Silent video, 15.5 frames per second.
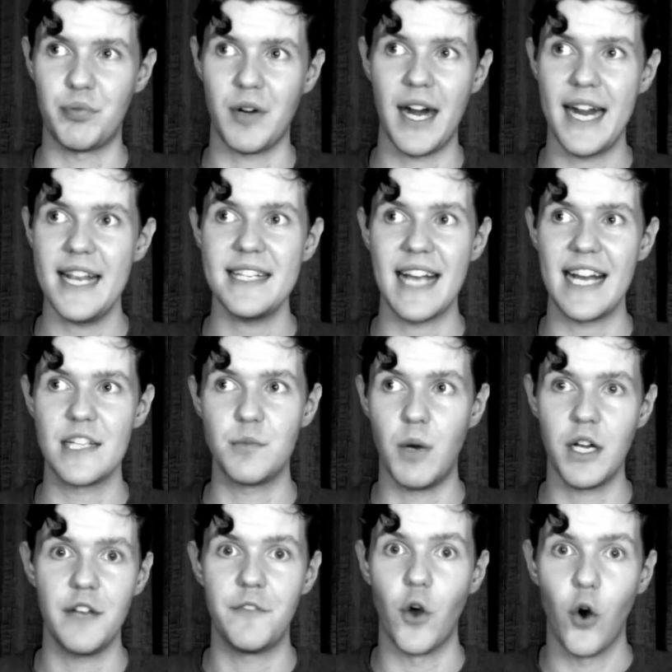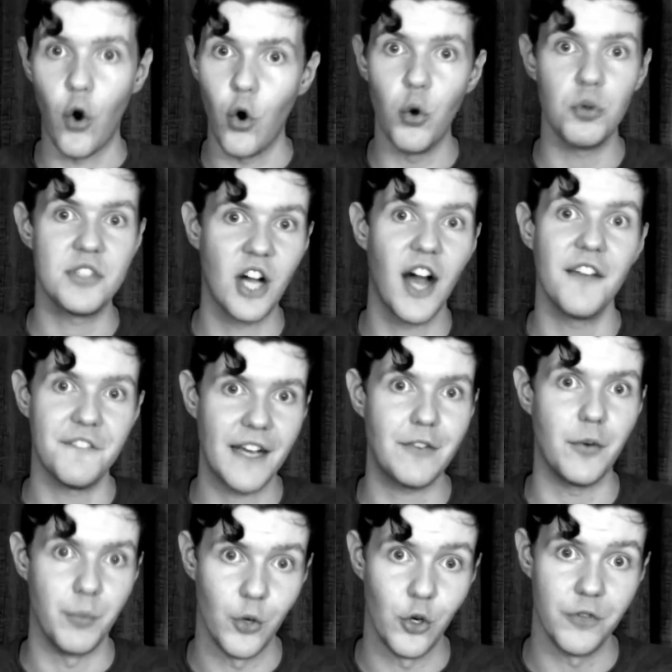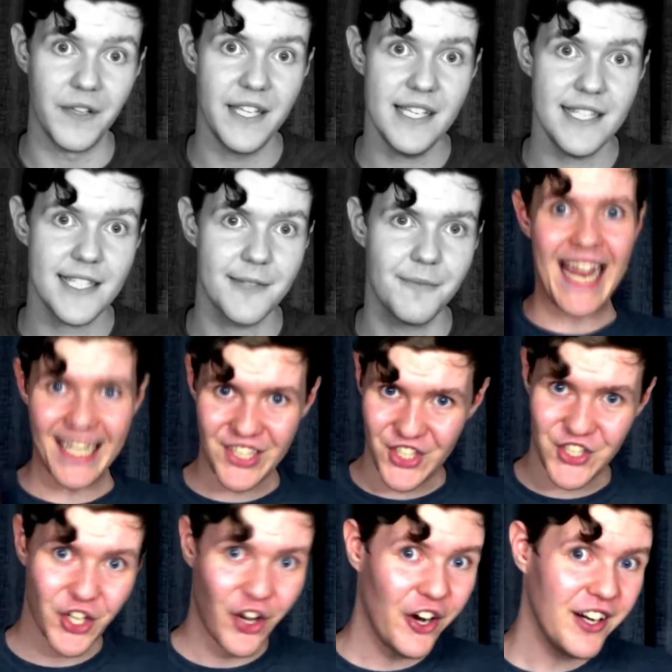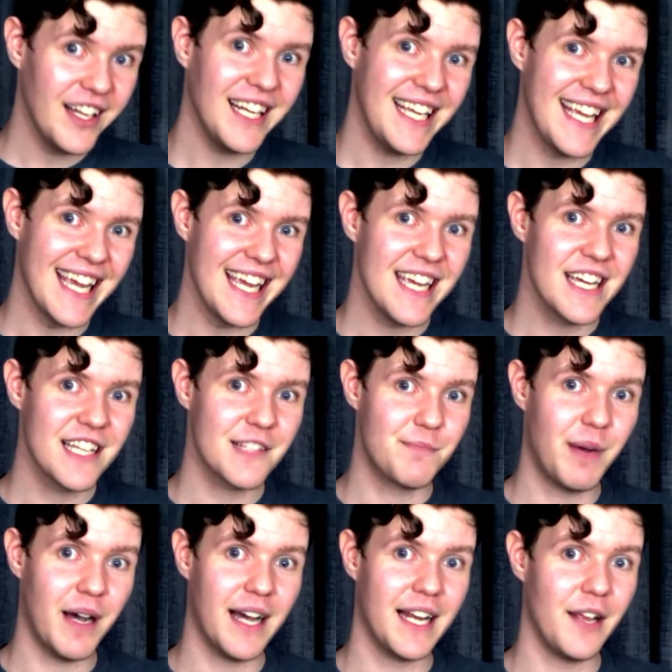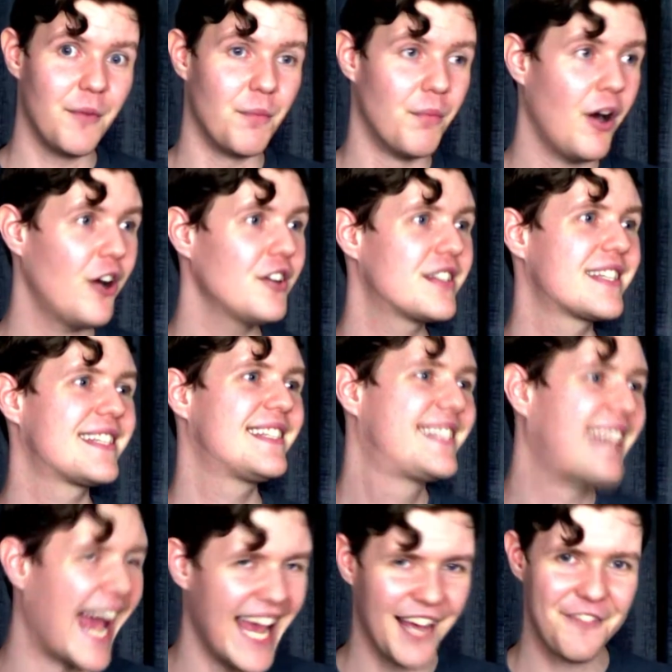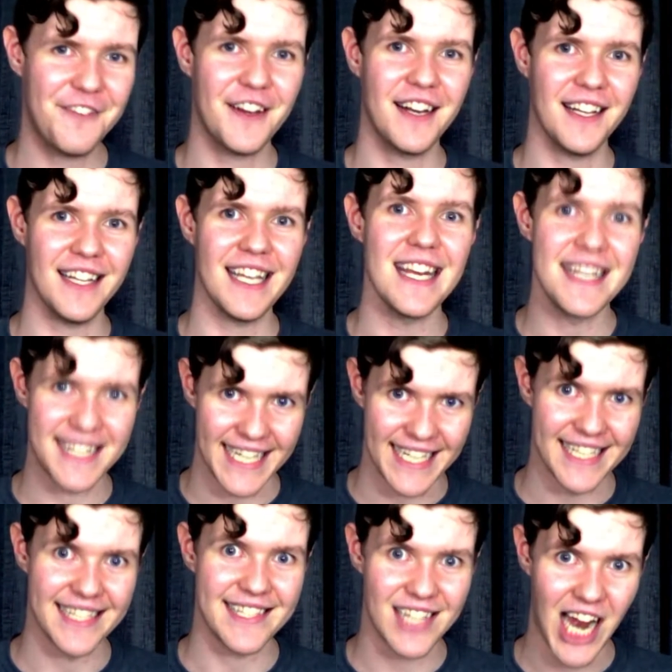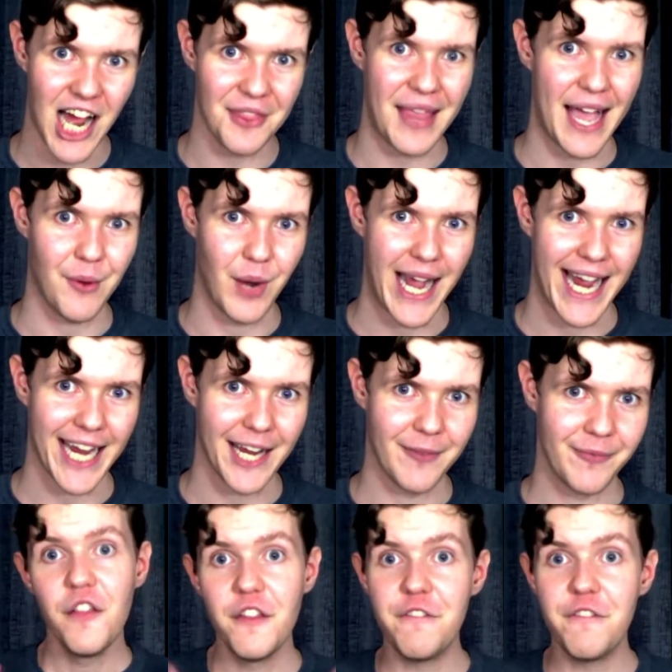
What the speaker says: praise as one of your all-time favorite movies? It certainly is, but it most definitely didn't start that way.